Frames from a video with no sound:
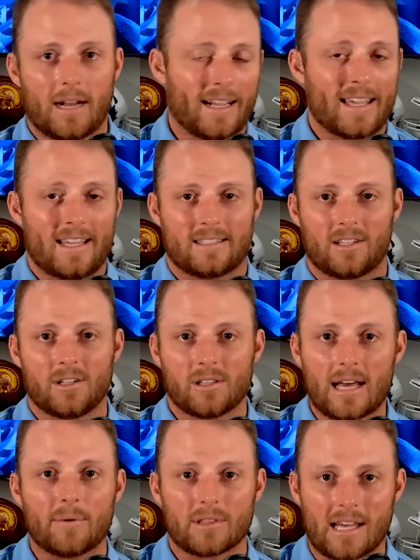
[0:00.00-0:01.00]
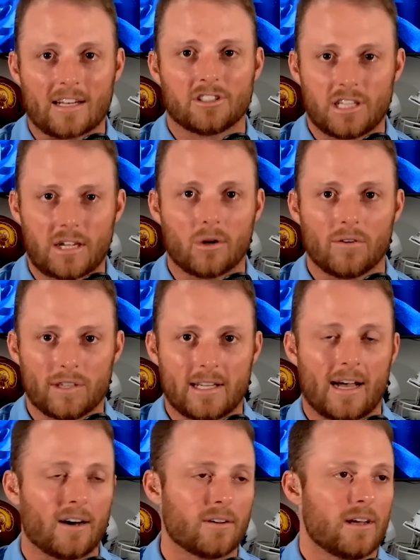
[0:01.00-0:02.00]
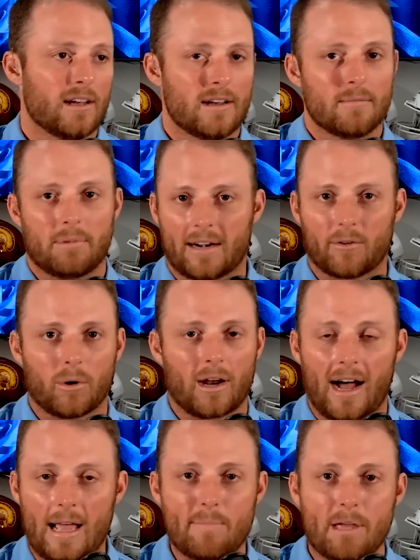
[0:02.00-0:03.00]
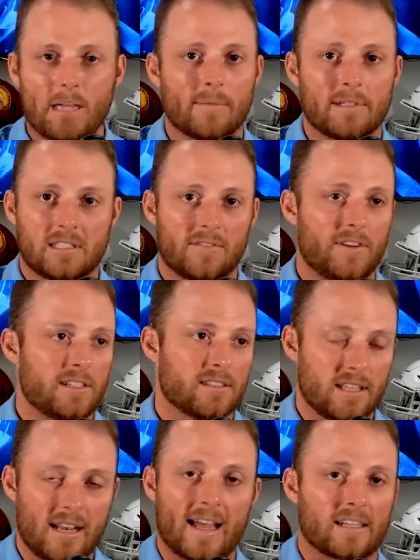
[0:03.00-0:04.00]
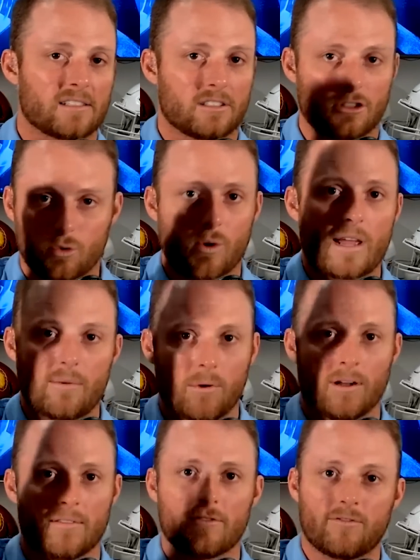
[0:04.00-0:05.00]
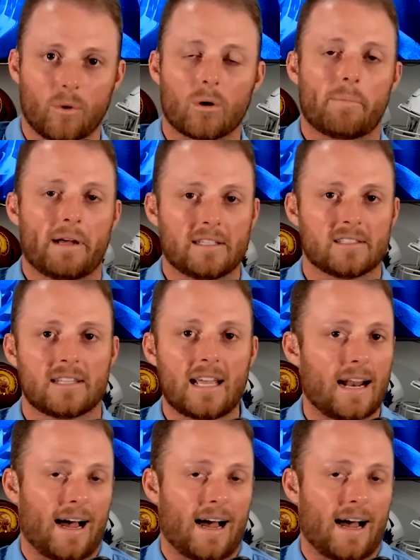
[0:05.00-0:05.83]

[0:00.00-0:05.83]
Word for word: I can't tell you that without a shadow of a doubt, but everyone hyping him as if he's the next great one for Penn State.